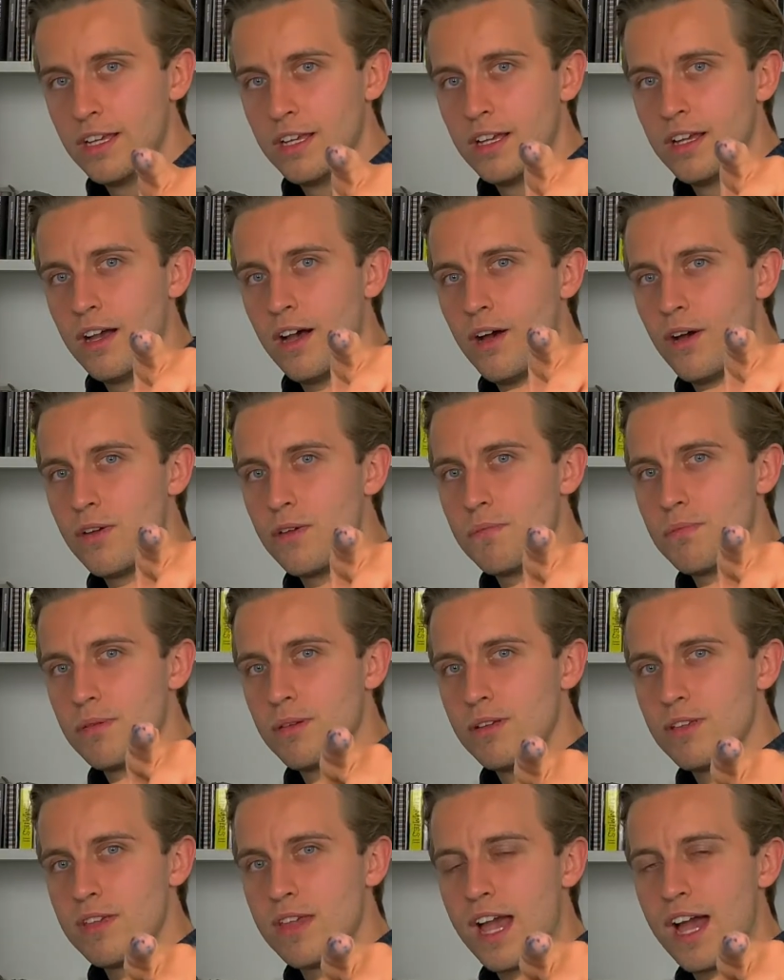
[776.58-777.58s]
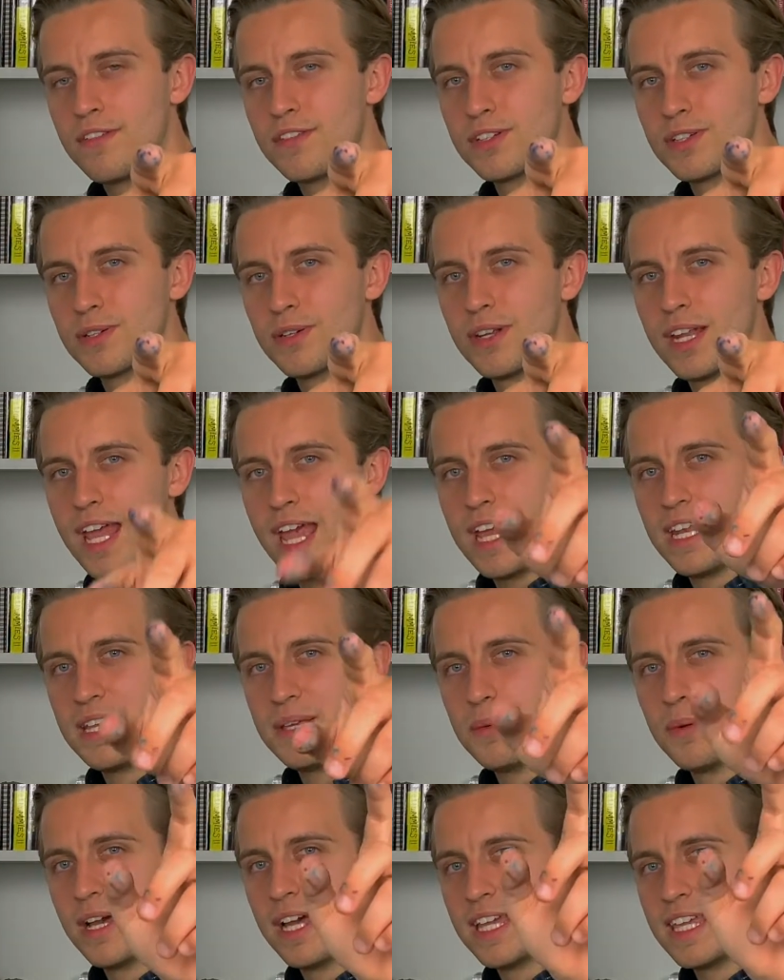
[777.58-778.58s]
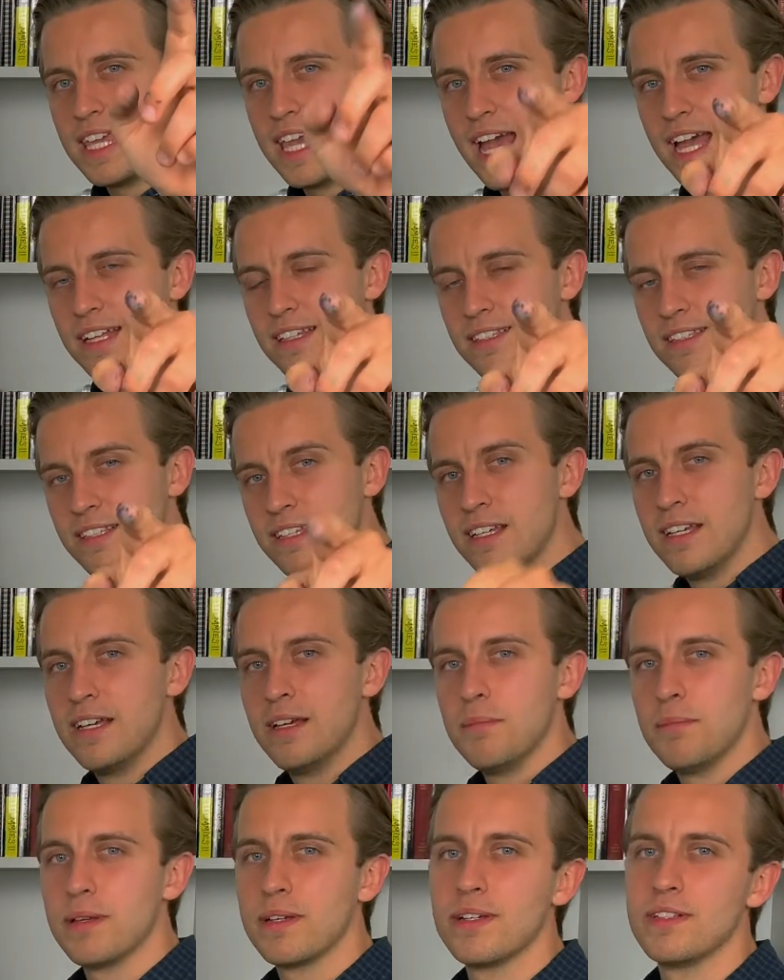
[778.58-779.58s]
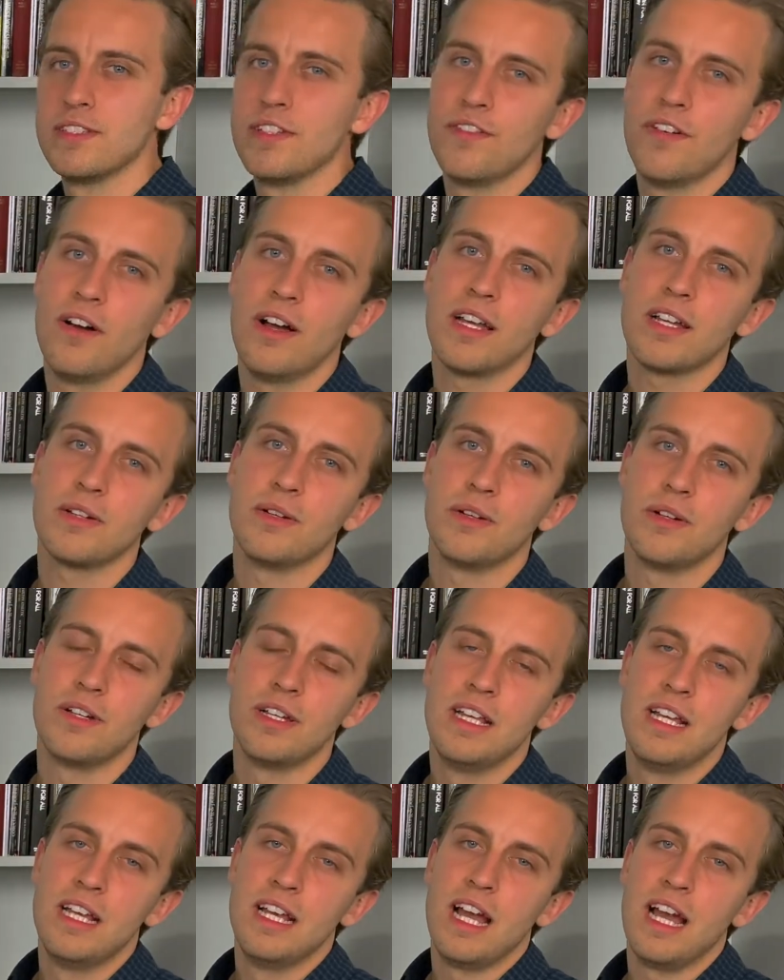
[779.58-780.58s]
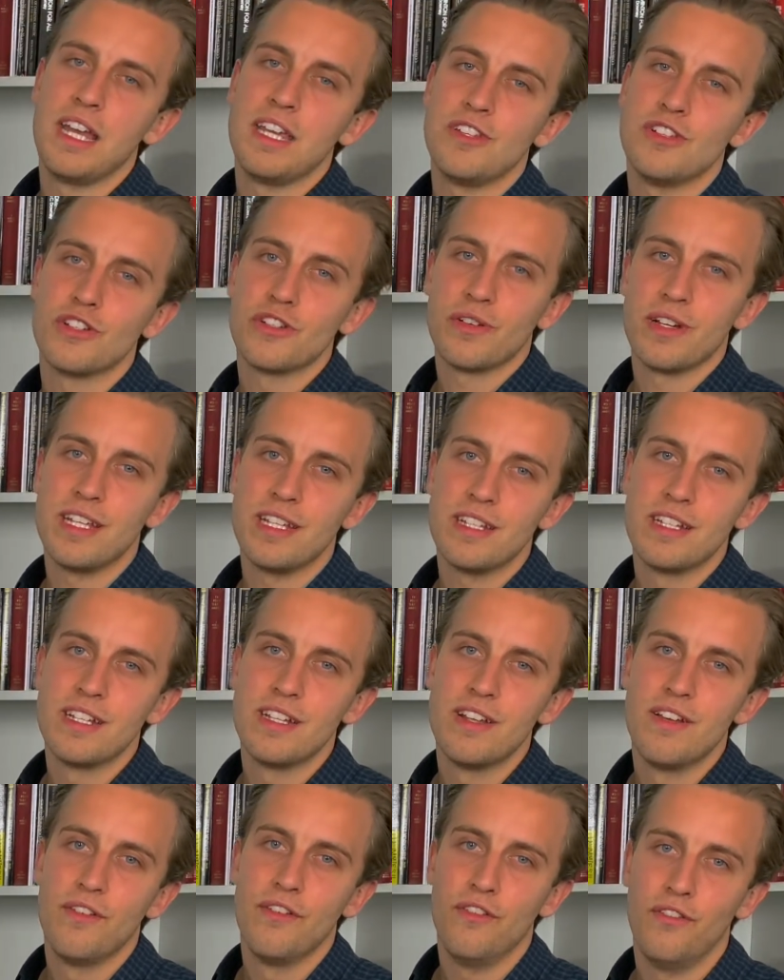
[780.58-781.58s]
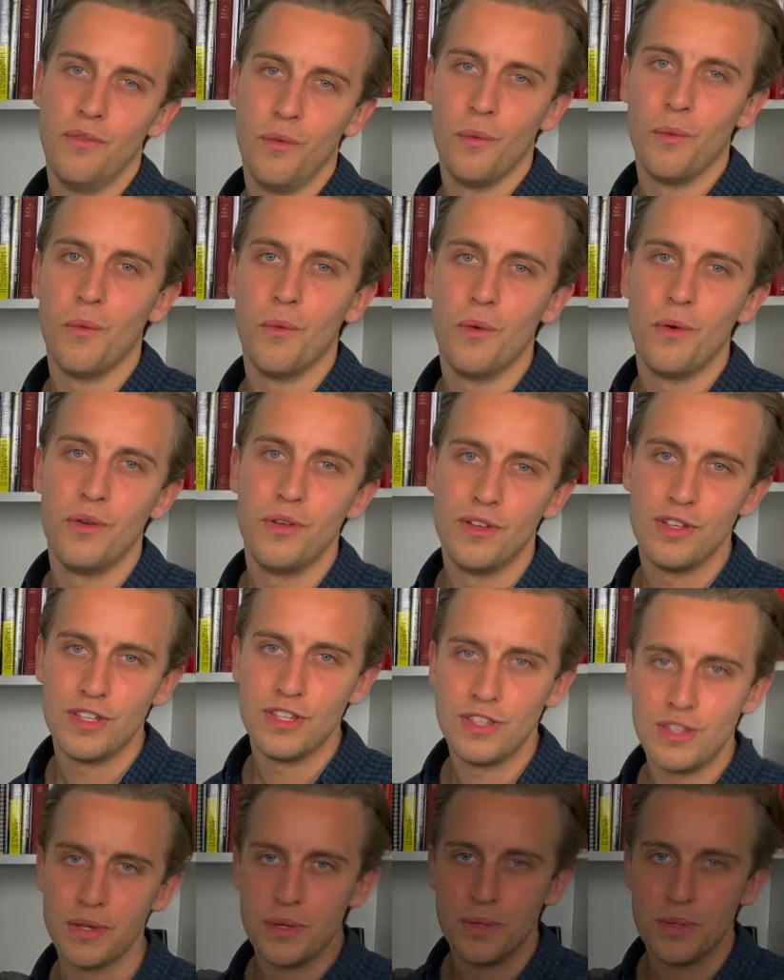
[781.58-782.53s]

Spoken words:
hope you haven't gone anywhere yet, because have I got a treat for you.